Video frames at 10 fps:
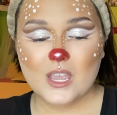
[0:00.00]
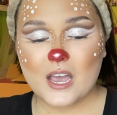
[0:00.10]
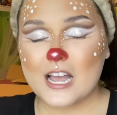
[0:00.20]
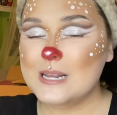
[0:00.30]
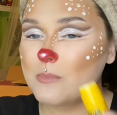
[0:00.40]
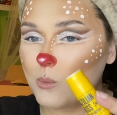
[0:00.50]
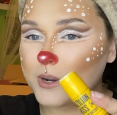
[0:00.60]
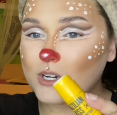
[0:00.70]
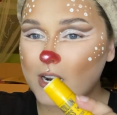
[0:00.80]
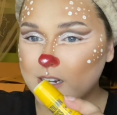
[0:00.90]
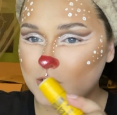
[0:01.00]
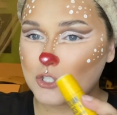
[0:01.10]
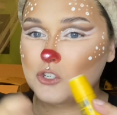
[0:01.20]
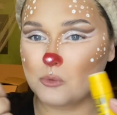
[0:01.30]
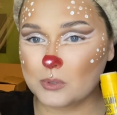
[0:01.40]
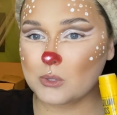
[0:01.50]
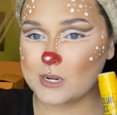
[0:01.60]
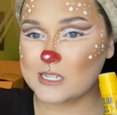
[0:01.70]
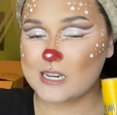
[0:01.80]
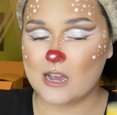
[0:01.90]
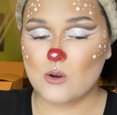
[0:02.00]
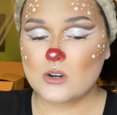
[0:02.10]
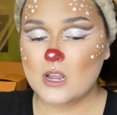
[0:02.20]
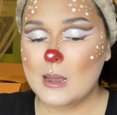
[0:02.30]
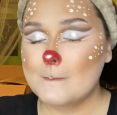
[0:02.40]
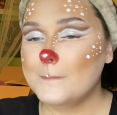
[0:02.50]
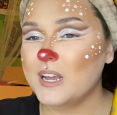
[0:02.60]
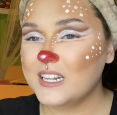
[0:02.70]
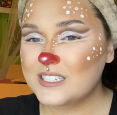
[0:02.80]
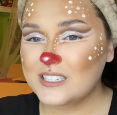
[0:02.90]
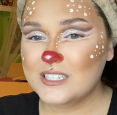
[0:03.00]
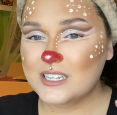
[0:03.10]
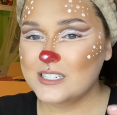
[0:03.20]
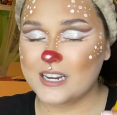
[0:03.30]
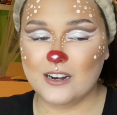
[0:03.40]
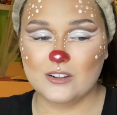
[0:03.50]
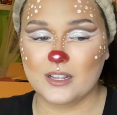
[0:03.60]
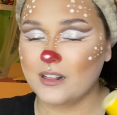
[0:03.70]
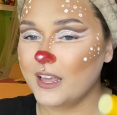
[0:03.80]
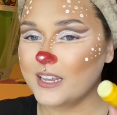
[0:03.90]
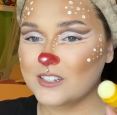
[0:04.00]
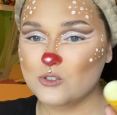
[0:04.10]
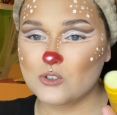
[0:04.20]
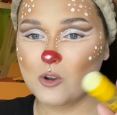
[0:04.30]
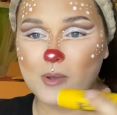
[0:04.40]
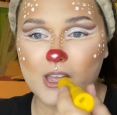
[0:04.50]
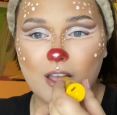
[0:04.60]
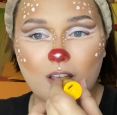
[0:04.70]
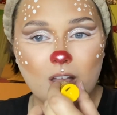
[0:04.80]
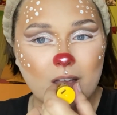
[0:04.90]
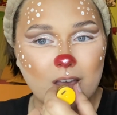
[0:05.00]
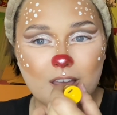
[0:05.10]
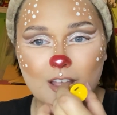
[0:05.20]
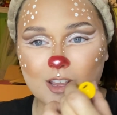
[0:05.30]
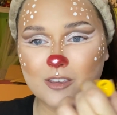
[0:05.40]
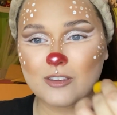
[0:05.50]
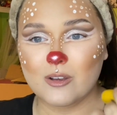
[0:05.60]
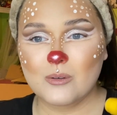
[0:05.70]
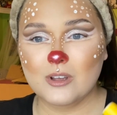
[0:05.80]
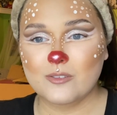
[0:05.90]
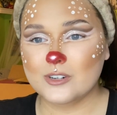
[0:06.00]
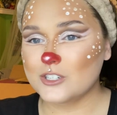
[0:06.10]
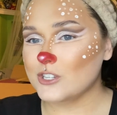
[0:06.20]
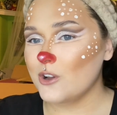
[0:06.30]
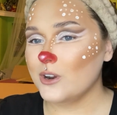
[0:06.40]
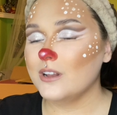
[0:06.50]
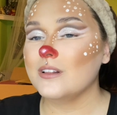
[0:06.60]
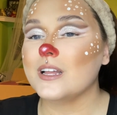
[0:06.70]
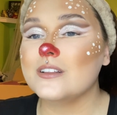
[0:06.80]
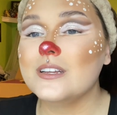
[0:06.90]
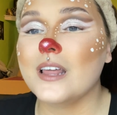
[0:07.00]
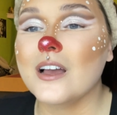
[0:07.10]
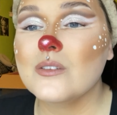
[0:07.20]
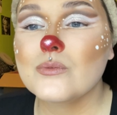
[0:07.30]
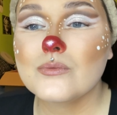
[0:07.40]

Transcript: I am aware I could scoop the rest out, but it's this container that I like. It's so big. It's so good for just coating. Like, look at that.